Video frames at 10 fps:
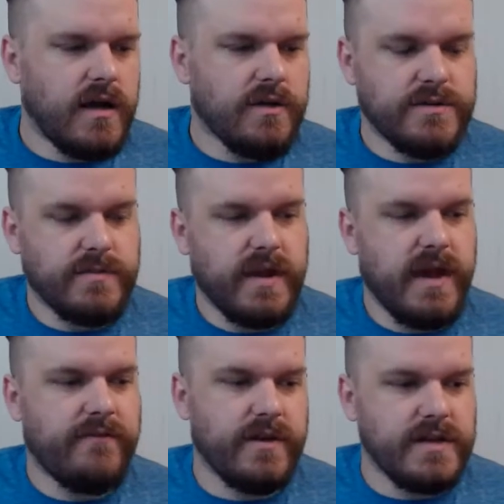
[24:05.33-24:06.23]
Christian
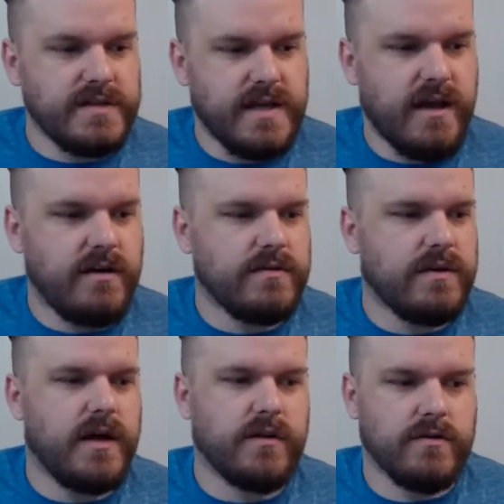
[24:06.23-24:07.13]
McCaffrey, he's
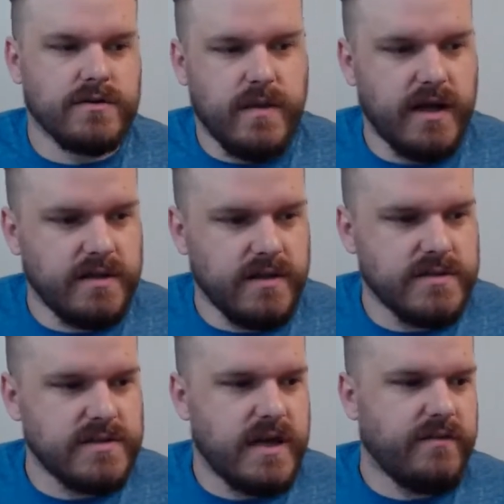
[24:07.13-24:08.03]
out. Gross
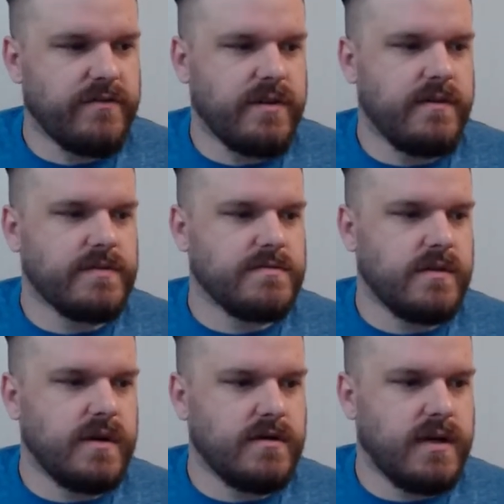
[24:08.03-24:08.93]
Matos is out for them as
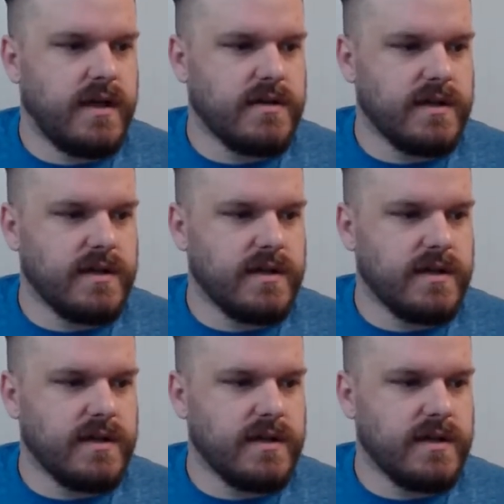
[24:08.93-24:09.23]
well.